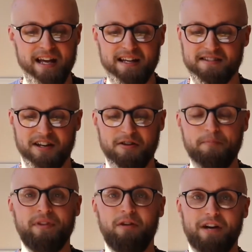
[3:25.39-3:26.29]
So
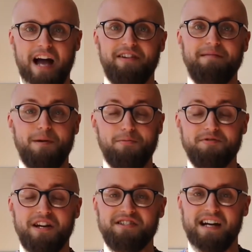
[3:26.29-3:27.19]
we have an improper
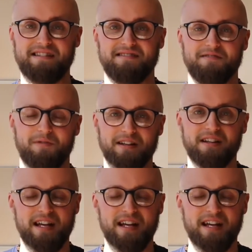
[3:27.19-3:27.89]
rotation axis as well.